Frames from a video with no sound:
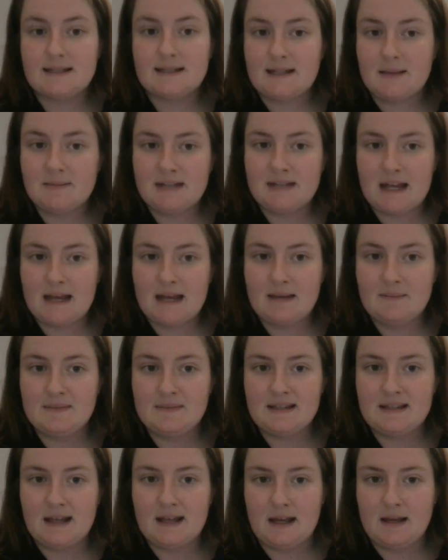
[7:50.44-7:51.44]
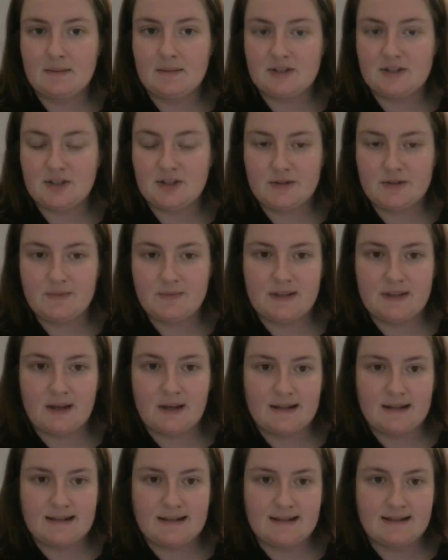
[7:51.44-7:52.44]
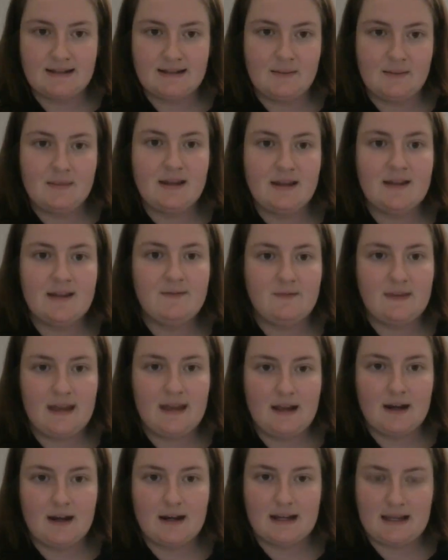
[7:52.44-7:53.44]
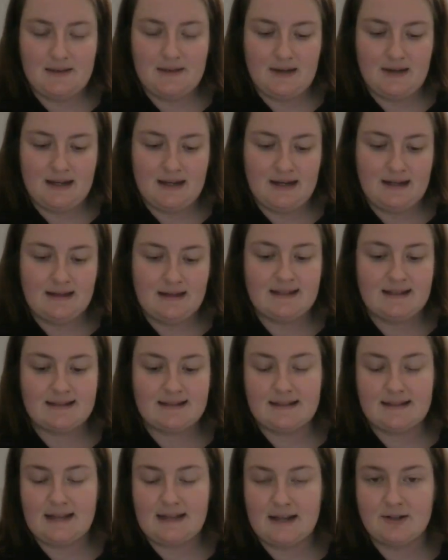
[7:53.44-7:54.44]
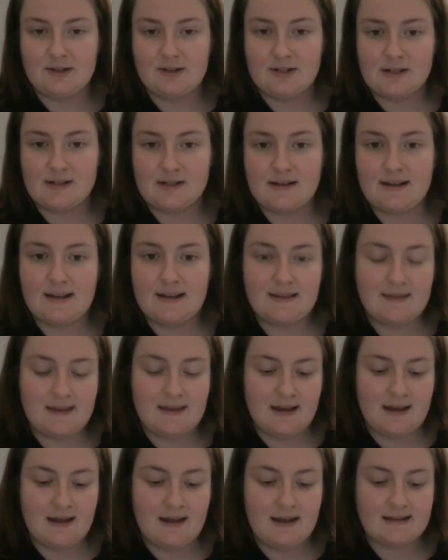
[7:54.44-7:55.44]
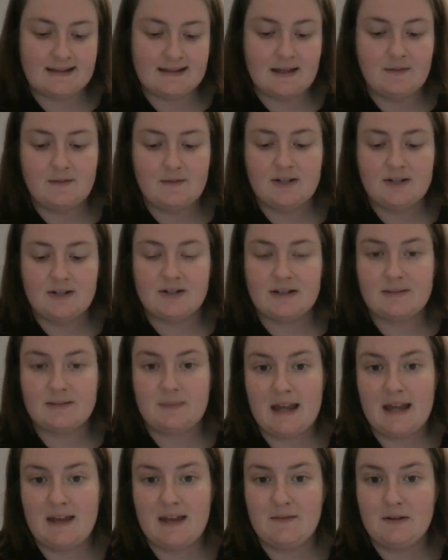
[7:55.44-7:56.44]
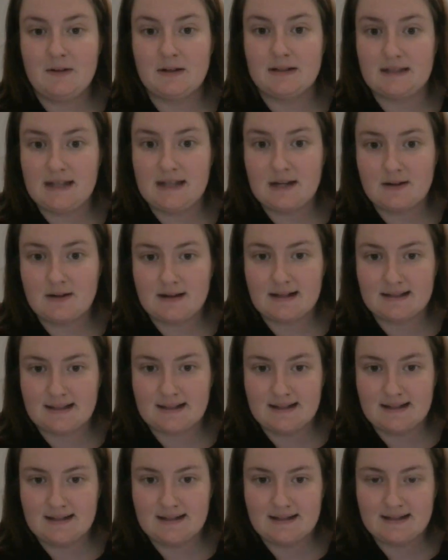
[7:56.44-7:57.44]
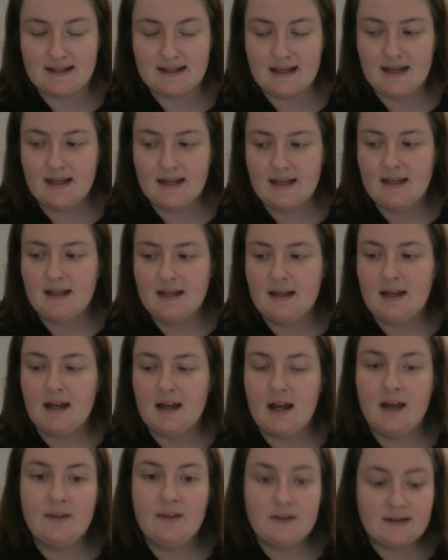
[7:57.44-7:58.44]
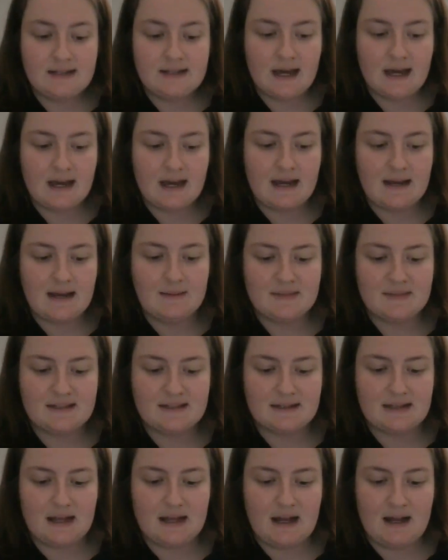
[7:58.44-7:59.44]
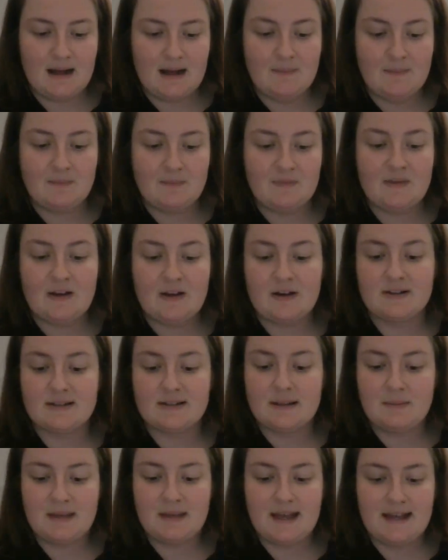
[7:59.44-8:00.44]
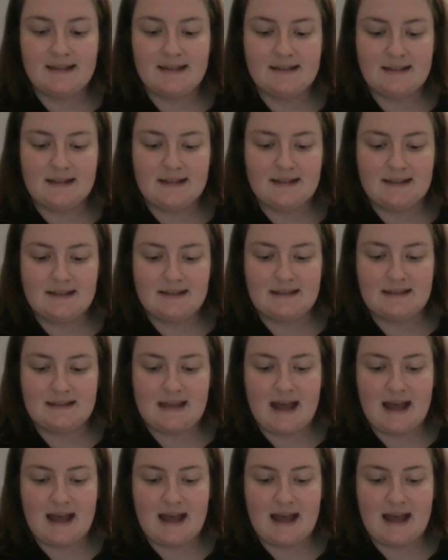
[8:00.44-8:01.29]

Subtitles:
Sometimes children with autism, if they are given this attention, the self-injurious behavior decreases. Other times, there are some cases